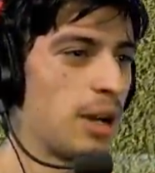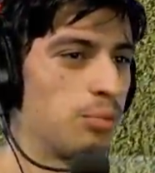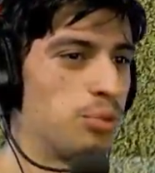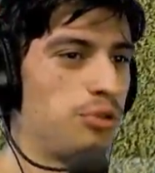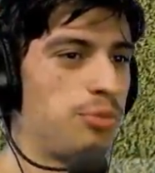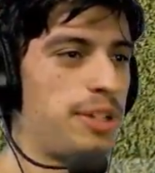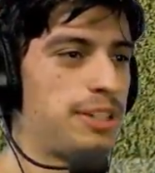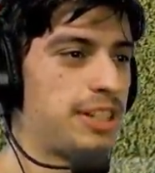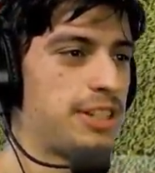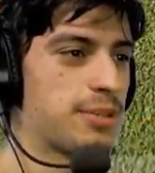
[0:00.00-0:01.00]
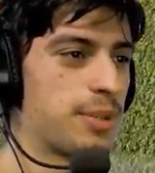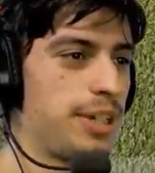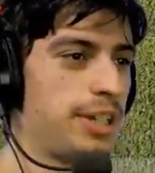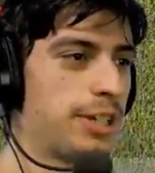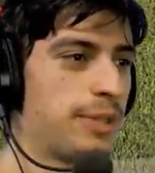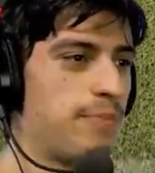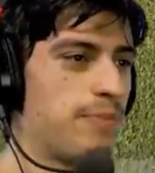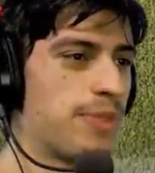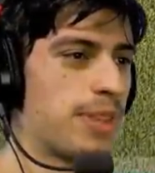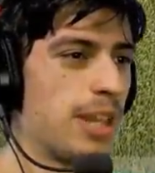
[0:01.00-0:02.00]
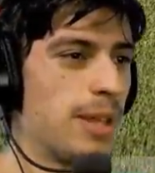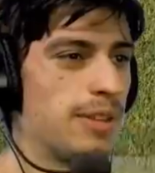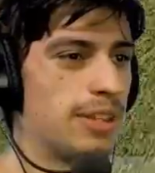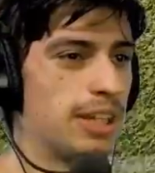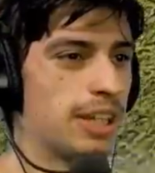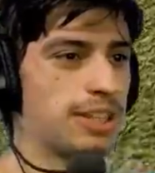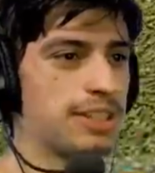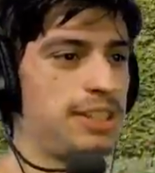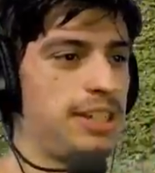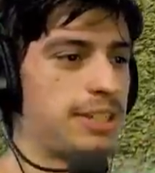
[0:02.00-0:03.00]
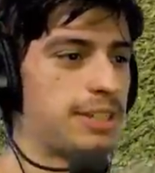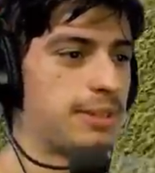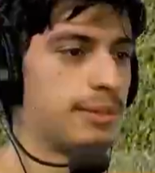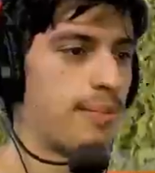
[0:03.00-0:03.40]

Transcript: roof pieces right here. Then you got the seat.